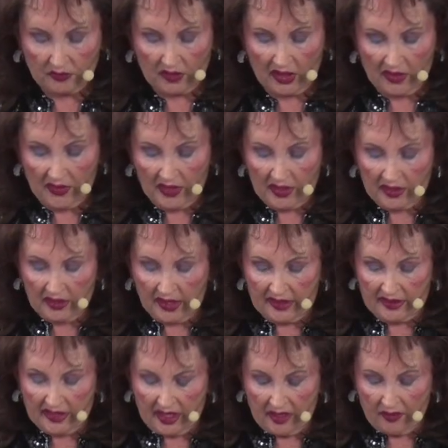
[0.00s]
And then in
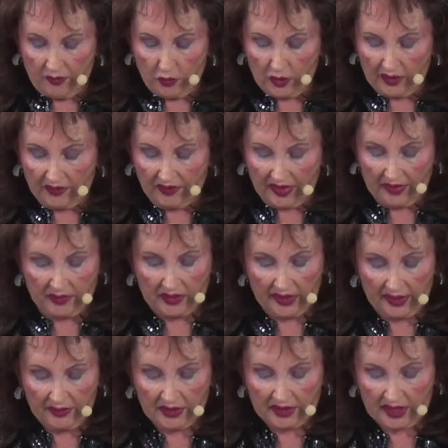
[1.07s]
Isaiah
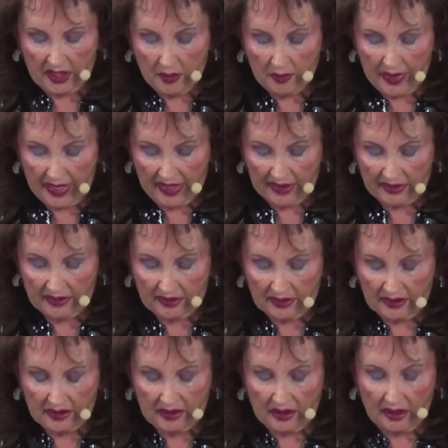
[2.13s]
45:11,
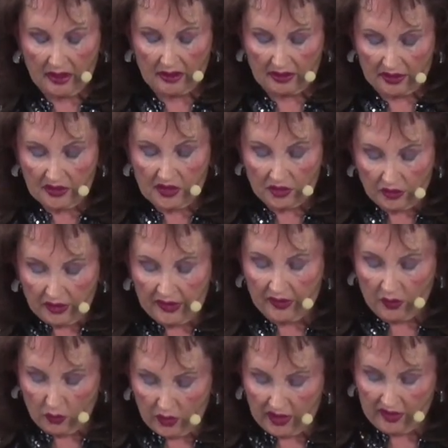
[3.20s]
concerning
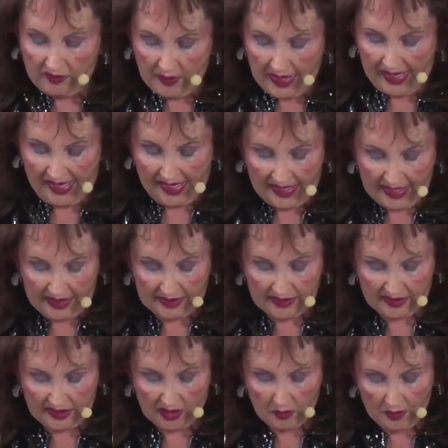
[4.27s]
the work of my
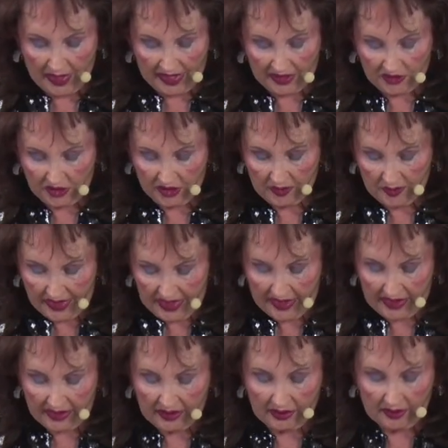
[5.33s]
hands, command ye
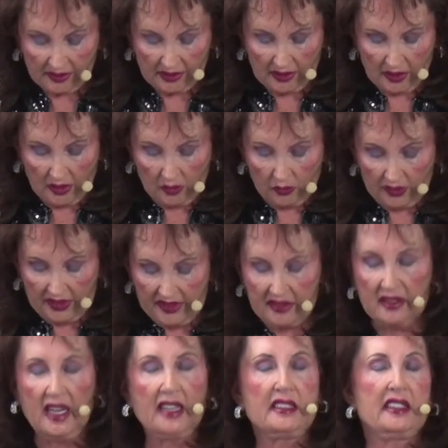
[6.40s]
me. Well, he's
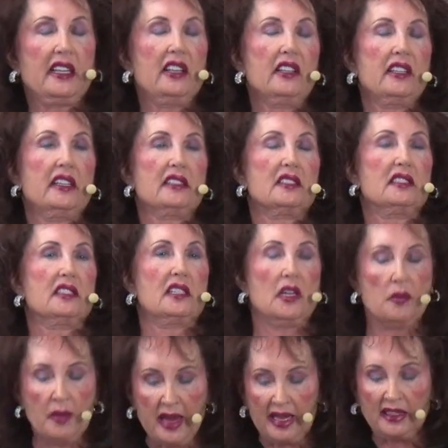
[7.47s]
not telling us to
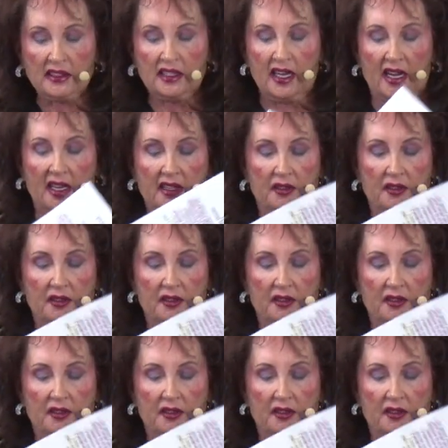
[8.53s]
command God.